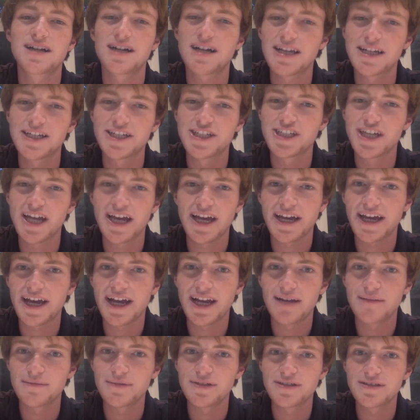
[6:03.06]
cliche
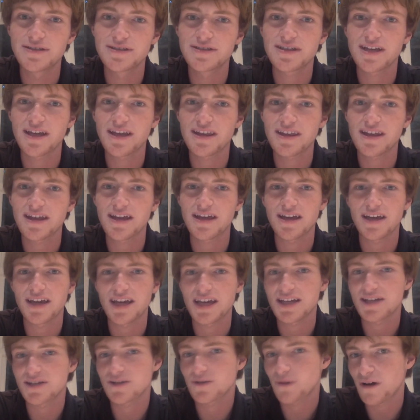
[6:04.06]
elements, I think
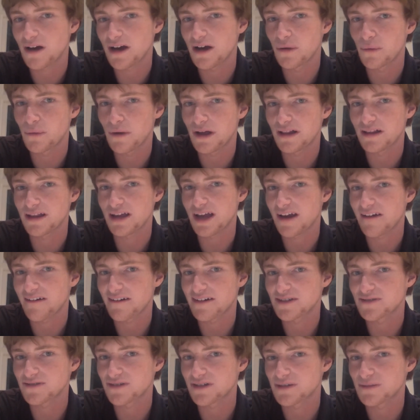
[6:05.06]
he's quite a well
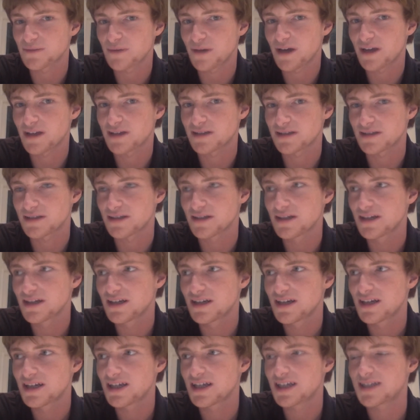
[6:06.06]
characterized person,
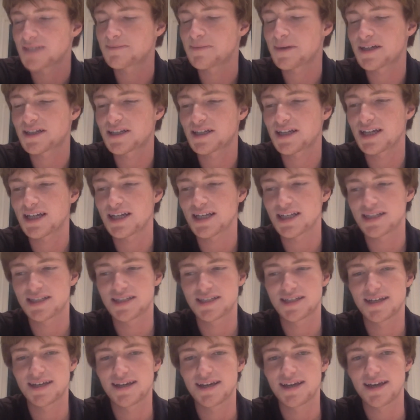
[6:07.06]
especially
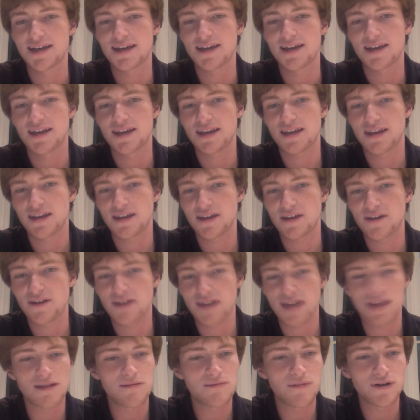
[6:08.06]
as you
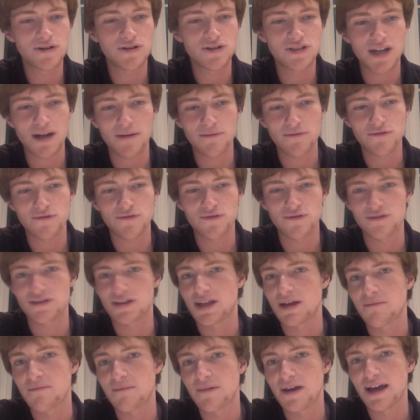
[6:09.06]
get the most chapters with
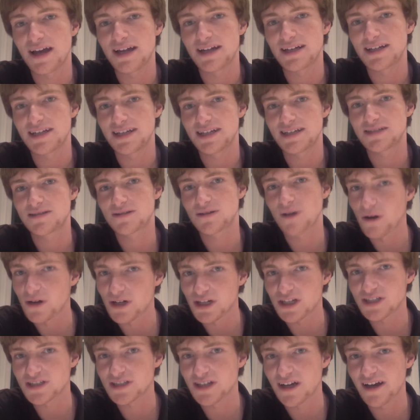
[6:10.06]
him, and his
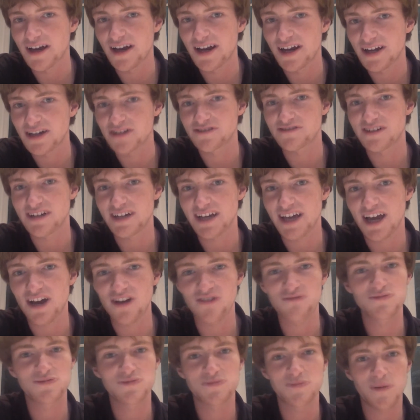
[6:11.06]
Scottish dialect really
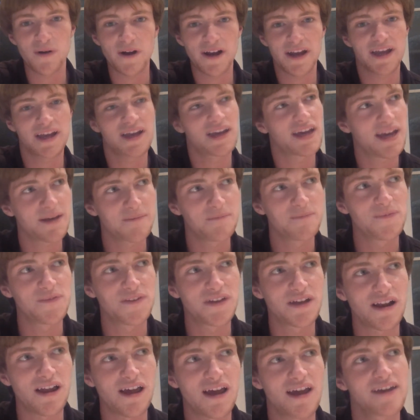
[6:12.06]
helps bring him
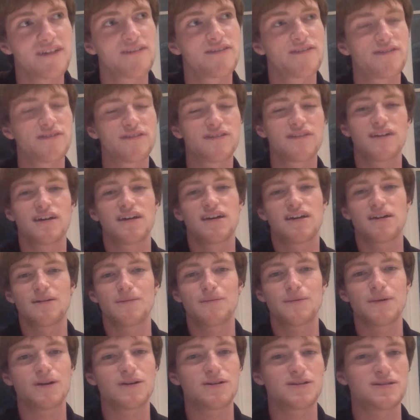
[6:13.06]
to life
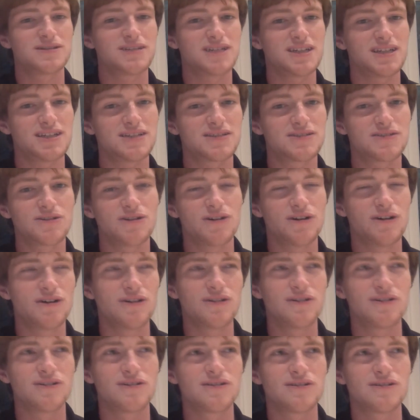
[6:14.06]
because he's got